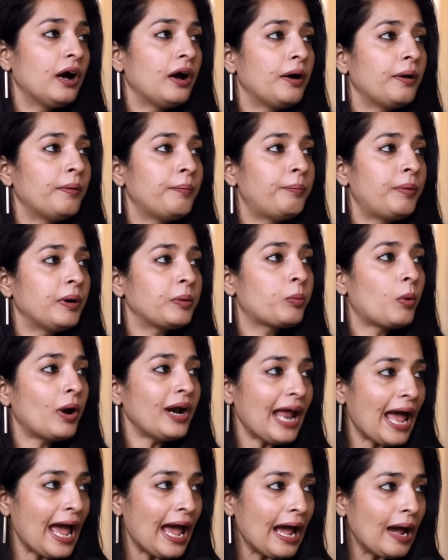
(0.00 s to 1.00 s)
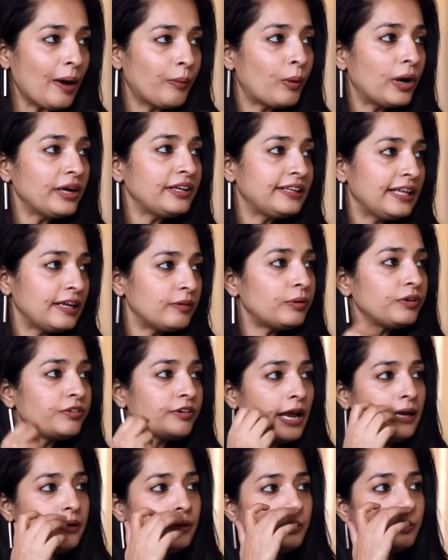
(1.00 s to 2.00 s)
Uh, but what what they were
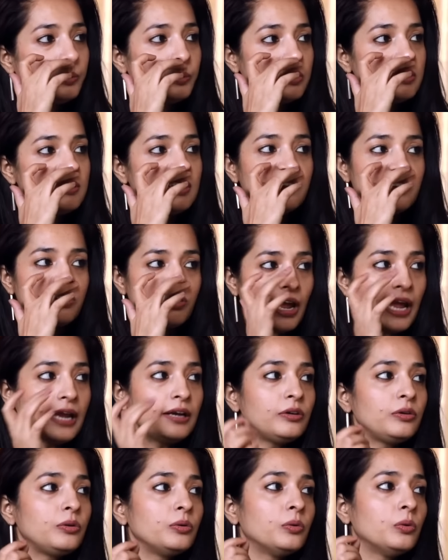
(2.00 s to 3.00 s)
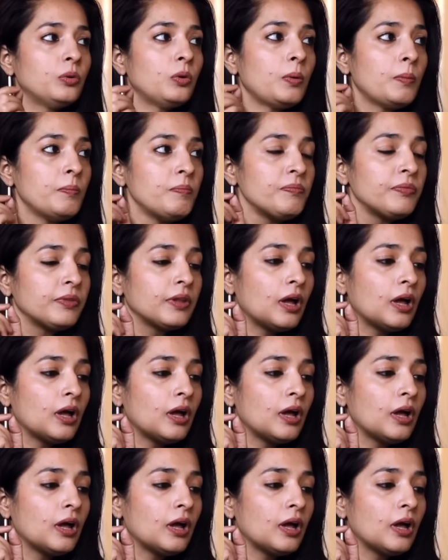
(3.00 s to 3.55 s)
trying to do is they were trying to